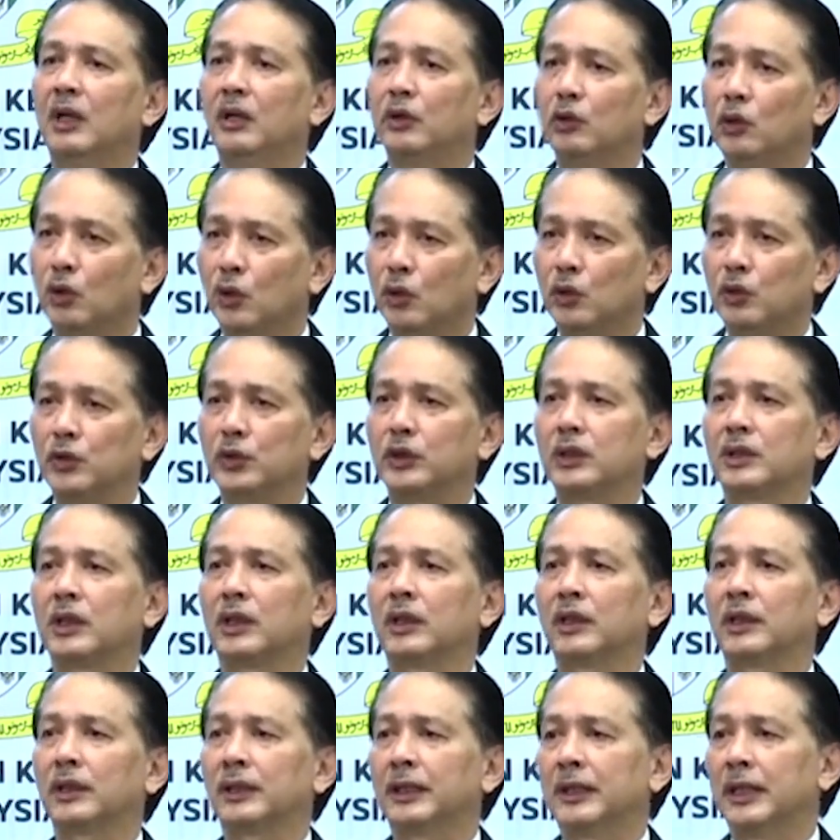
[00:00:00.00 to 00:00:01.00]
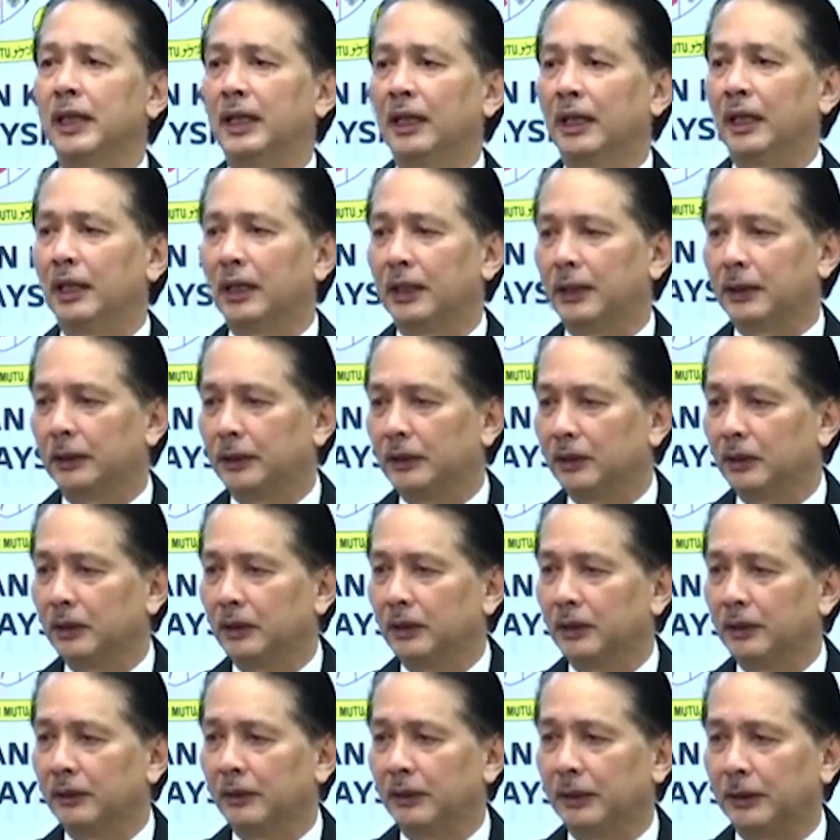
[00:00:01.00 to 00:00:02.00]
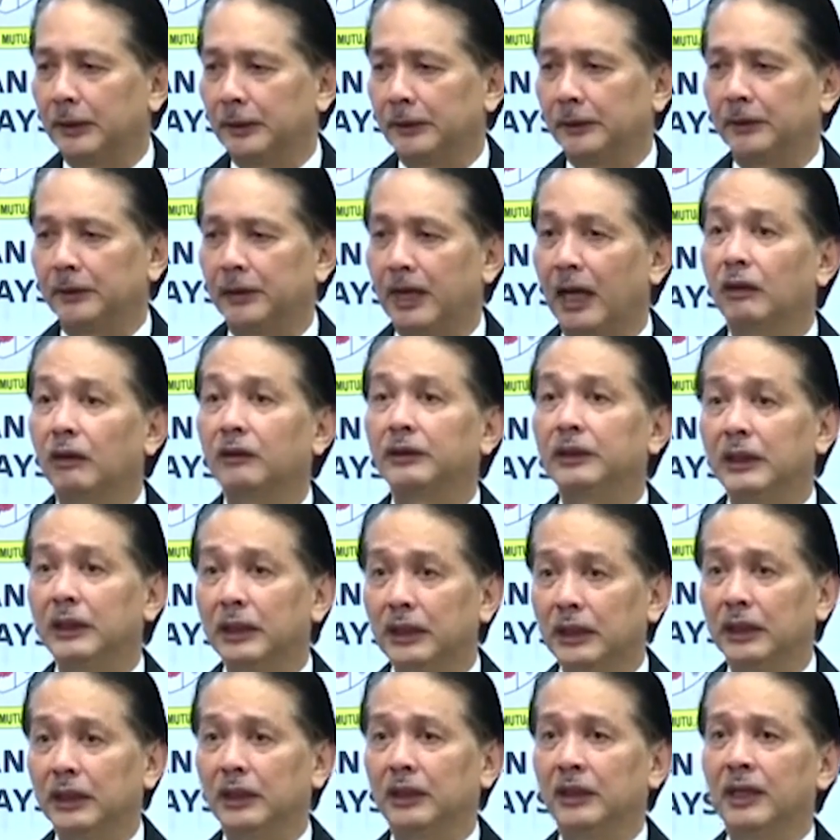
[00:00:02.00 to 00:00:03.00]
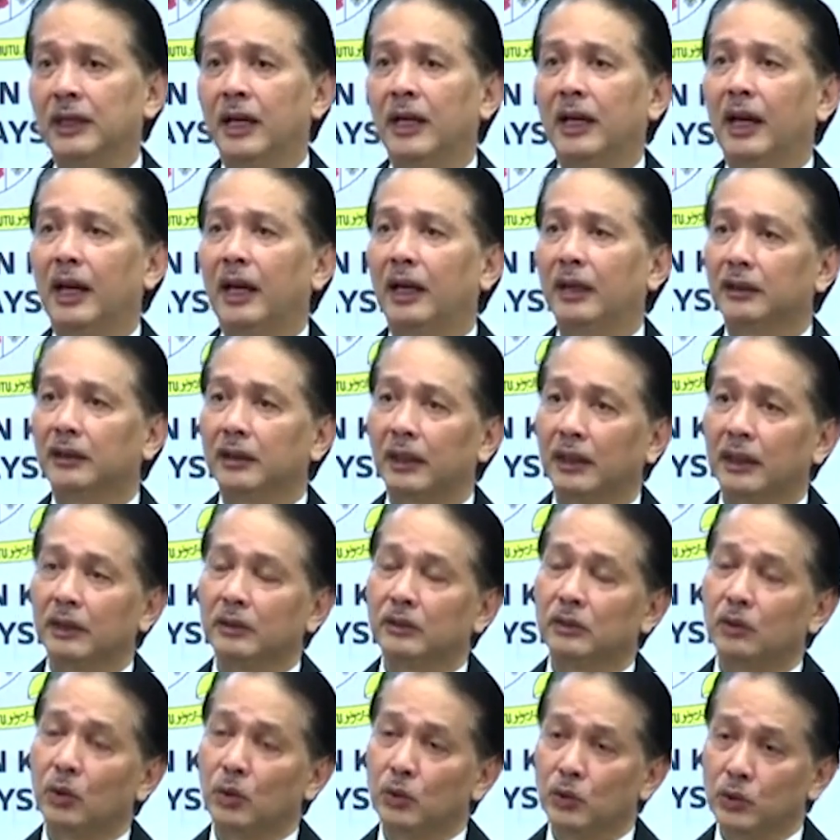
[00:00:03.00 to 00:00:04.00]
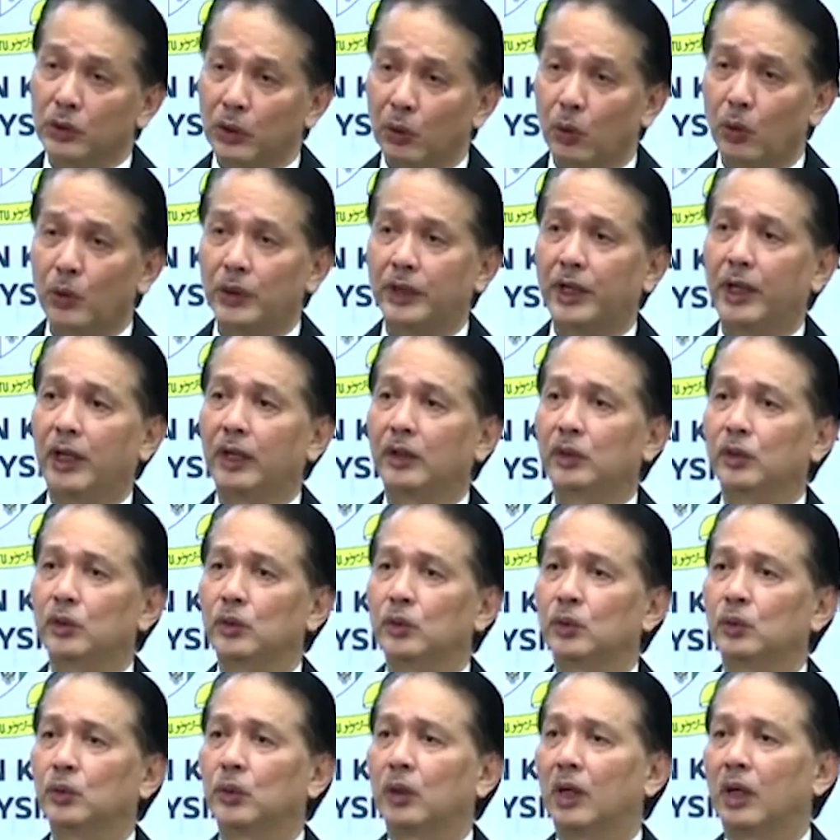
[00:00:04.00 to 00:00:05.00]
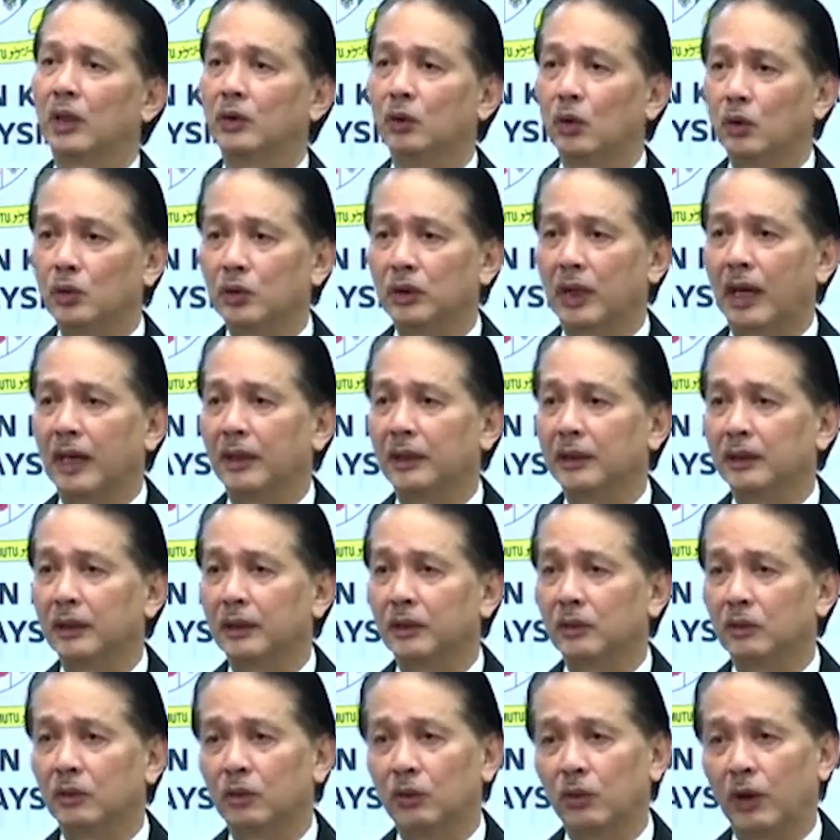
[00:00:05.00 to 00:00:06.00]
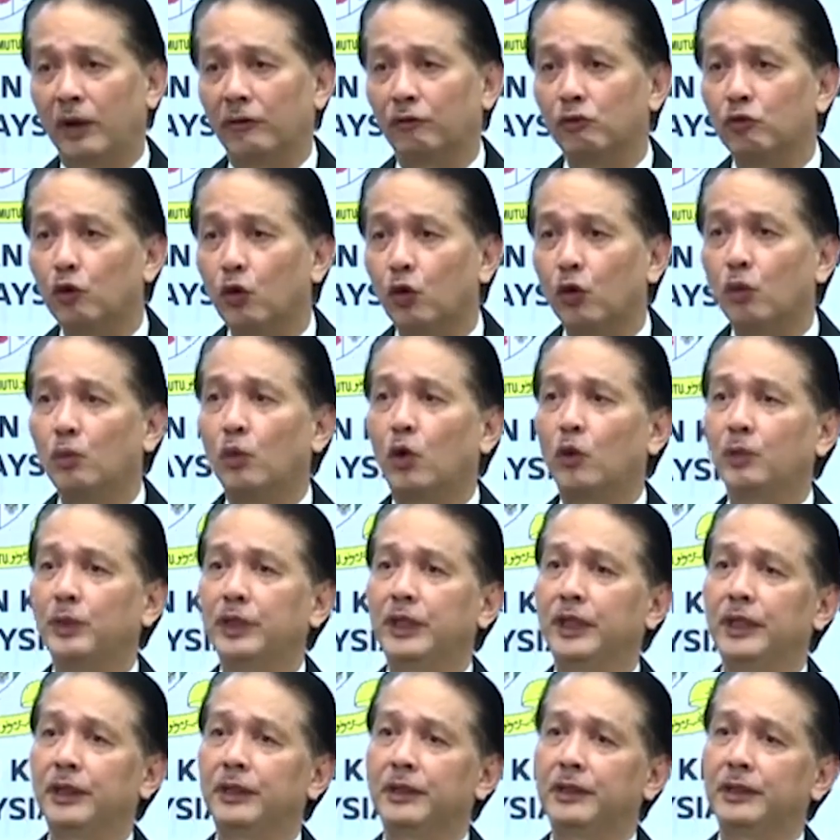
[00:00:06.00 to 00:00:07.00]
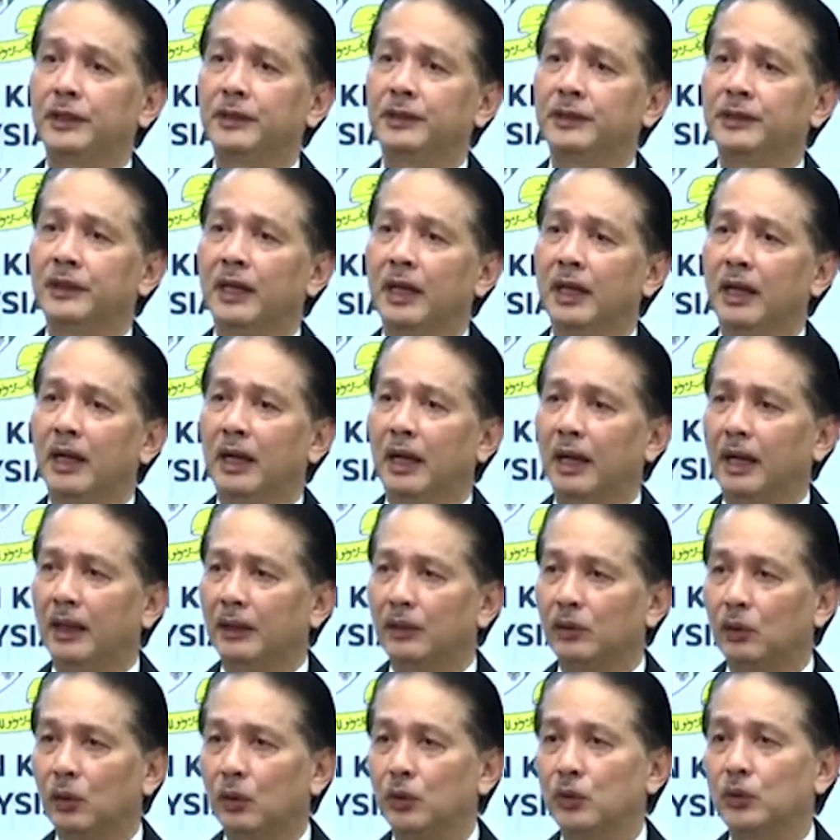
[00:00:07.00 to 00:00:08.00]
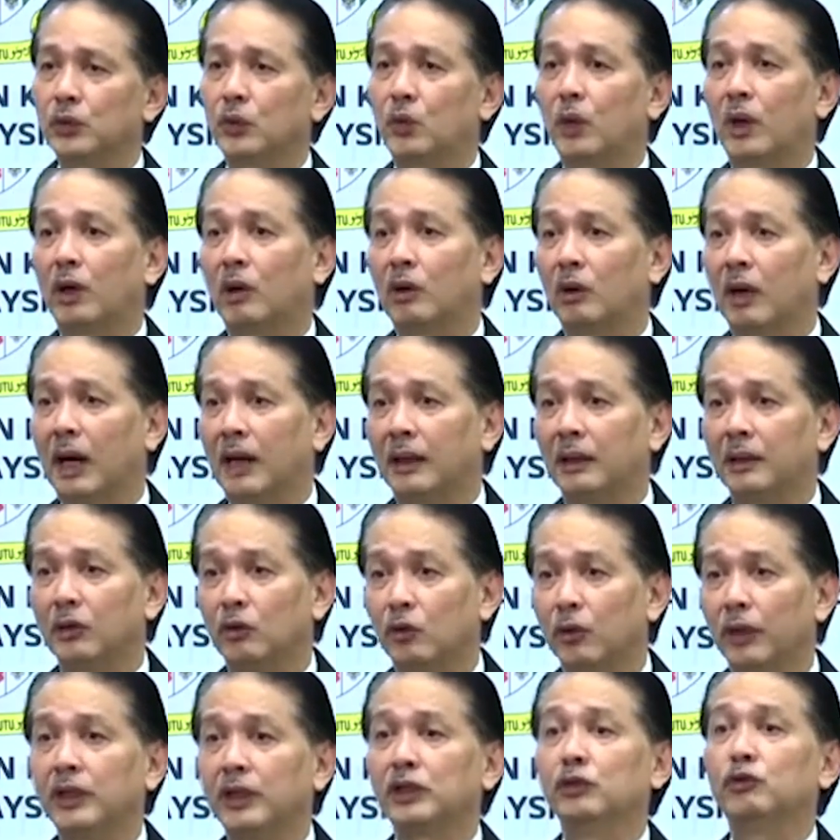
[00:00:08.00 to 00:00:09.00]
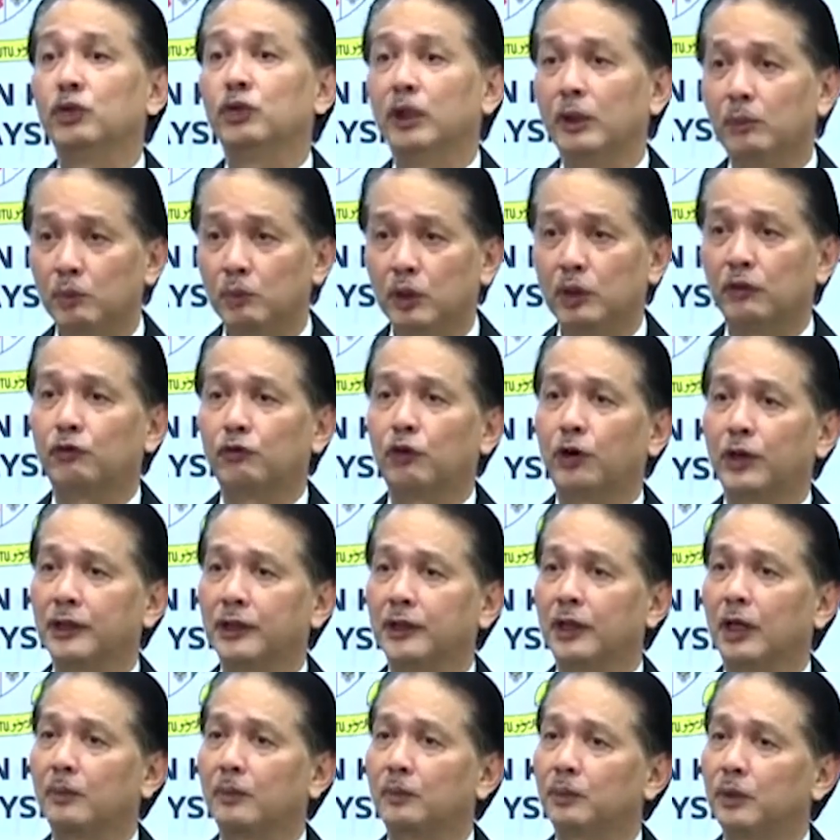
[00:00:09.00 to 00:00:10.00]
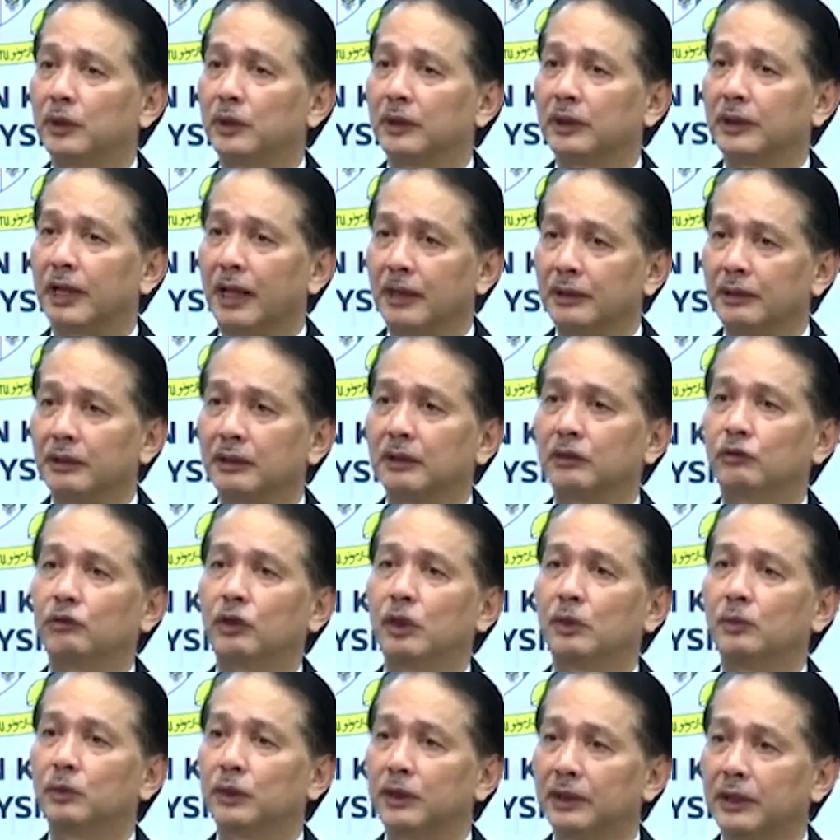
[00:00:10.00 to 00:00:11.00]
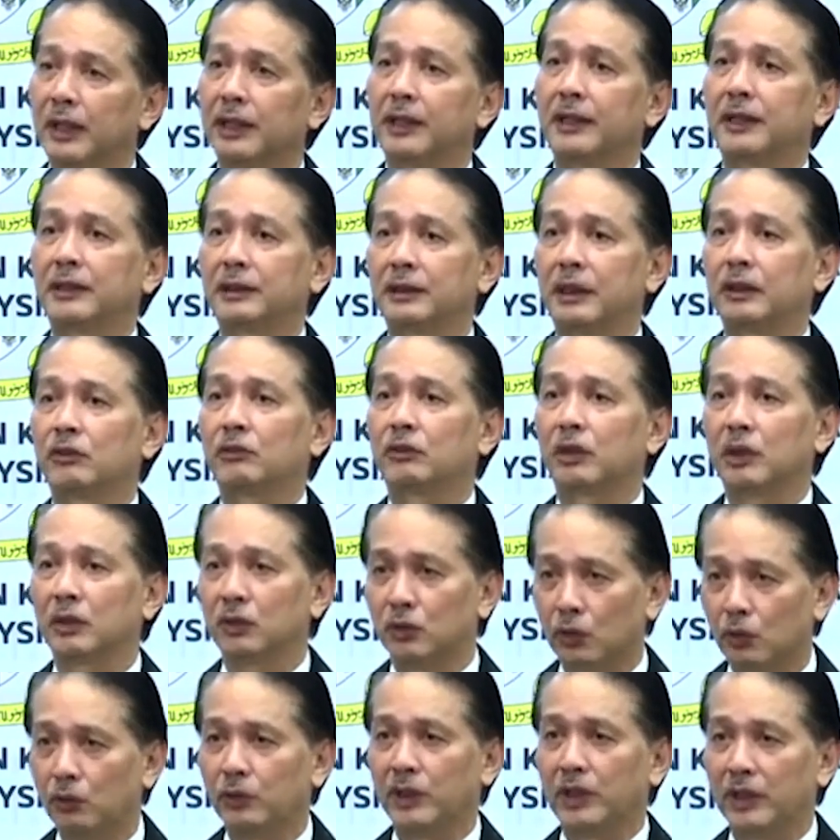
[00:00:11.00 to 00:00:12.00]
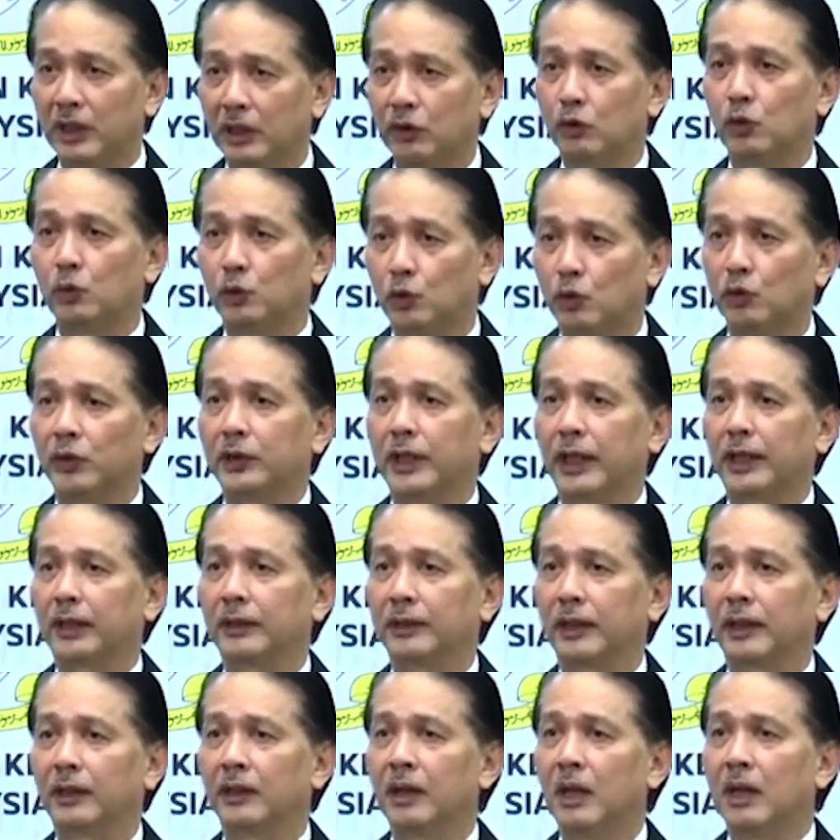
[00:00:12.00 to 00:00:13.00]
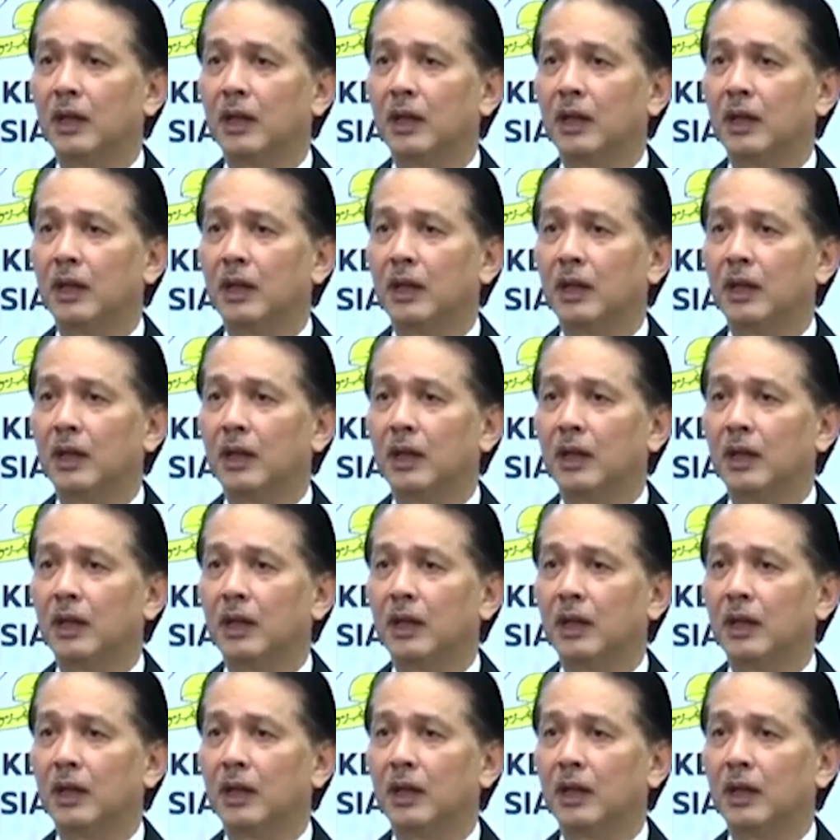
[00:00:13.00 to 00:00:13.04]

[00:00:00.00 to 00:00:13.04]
those elderly, and then those OKU, those under who have comorbidities, and those who are undergoing treatment, for example, cancer treatment and etc. So we need to protect that.